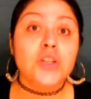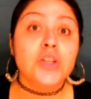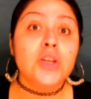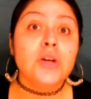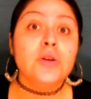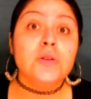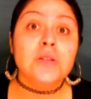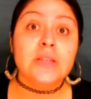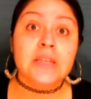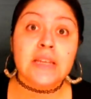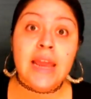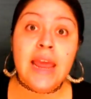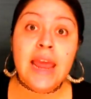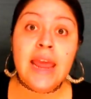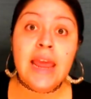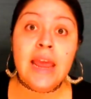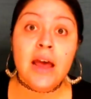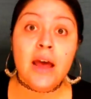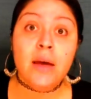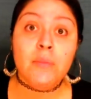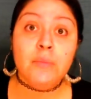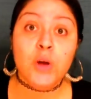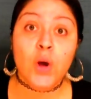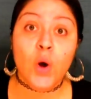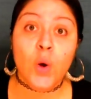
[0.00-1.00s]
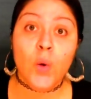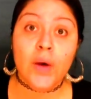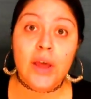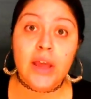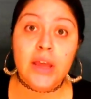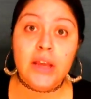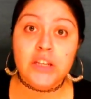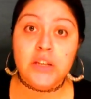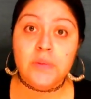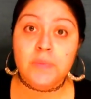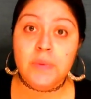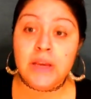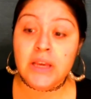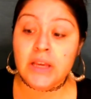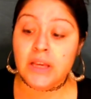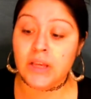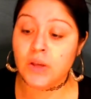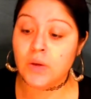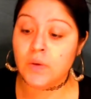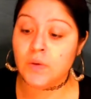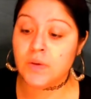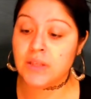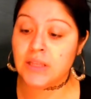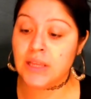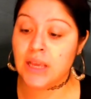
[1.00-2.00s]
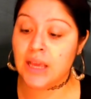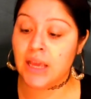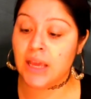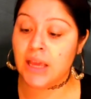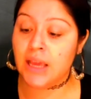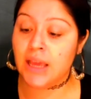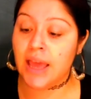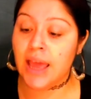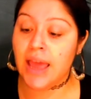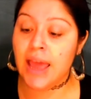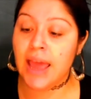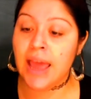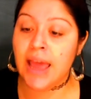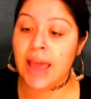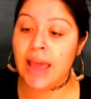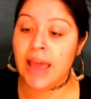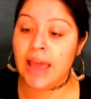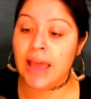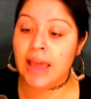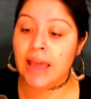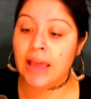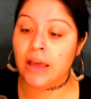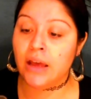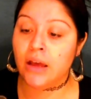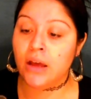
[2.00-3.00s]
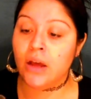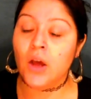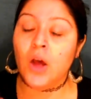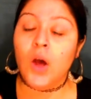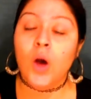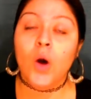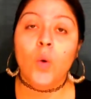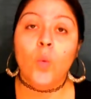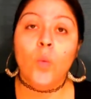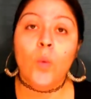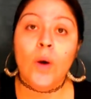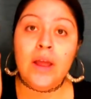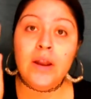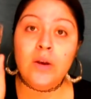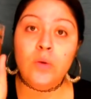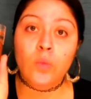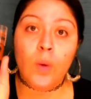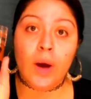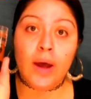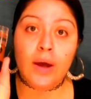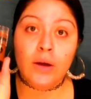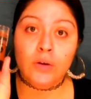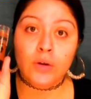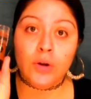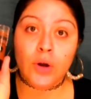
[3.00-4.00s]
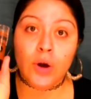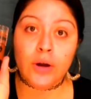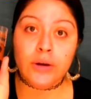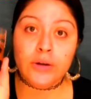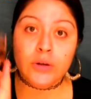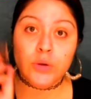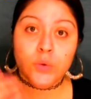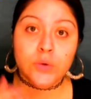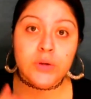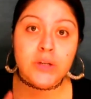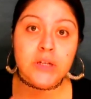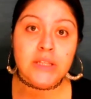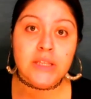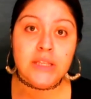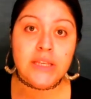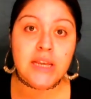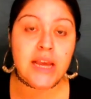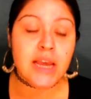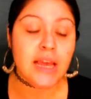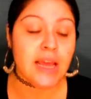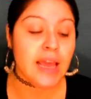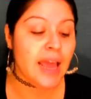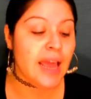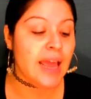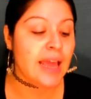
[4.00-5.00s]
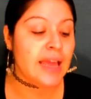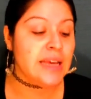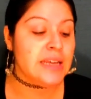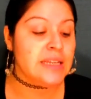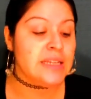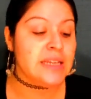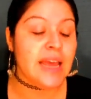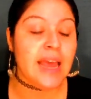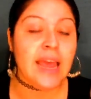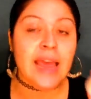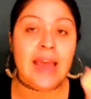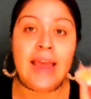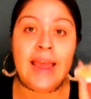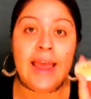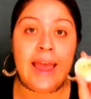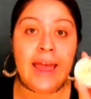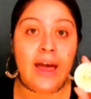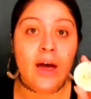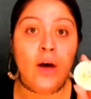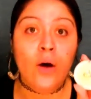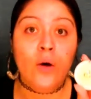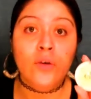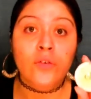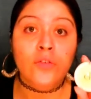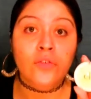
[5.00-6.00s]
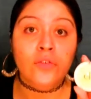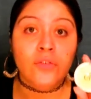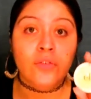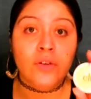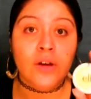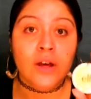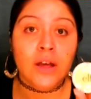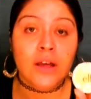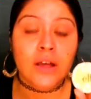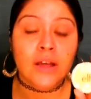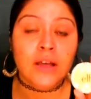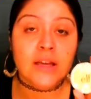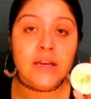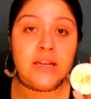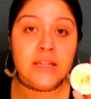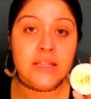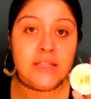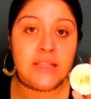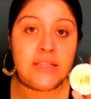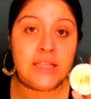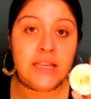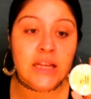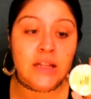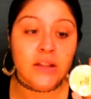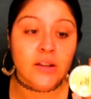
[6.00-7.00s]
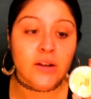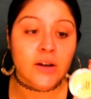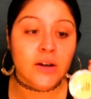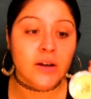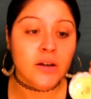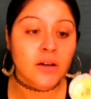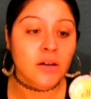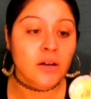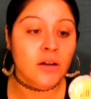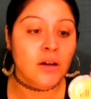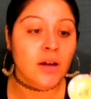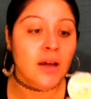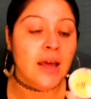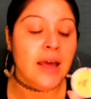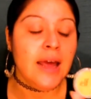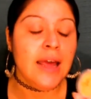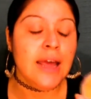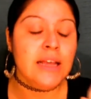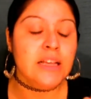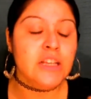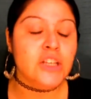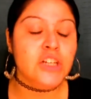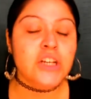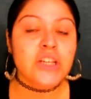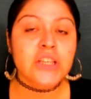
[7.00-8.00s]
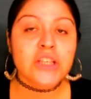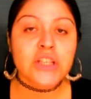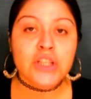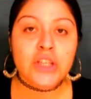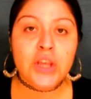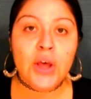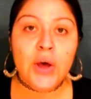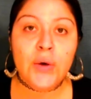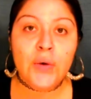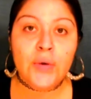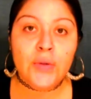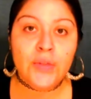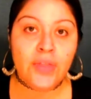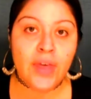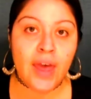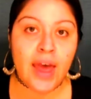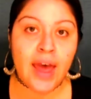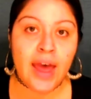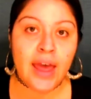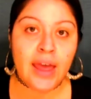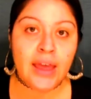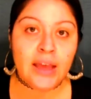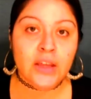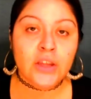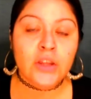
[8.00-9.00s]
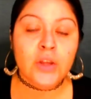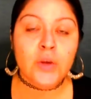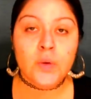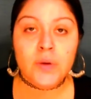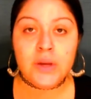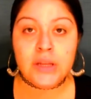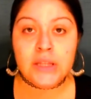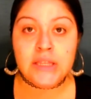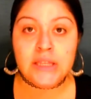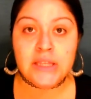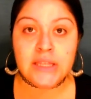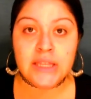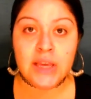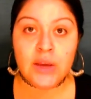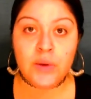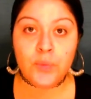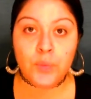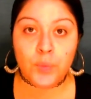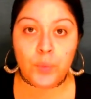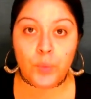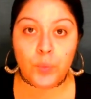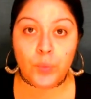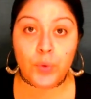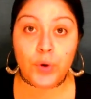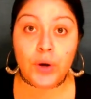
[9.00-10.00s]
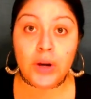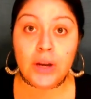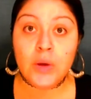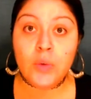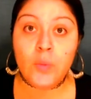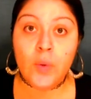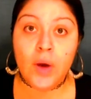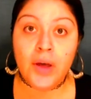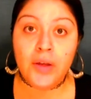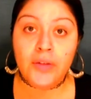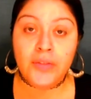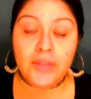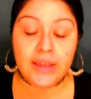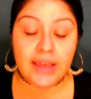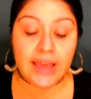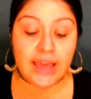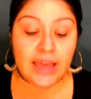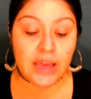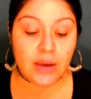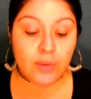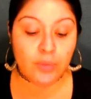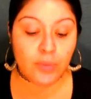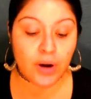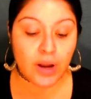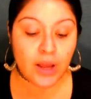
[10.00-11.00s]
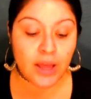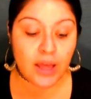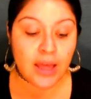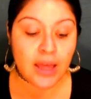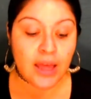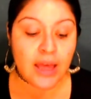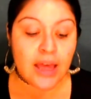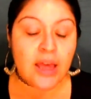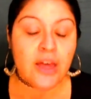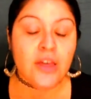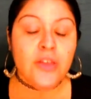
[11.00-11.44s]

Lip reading: So today I'm going to be using a Wet n Wild contour stick and a e.l.f. concealer, just so that you can see it pretty well in the camera.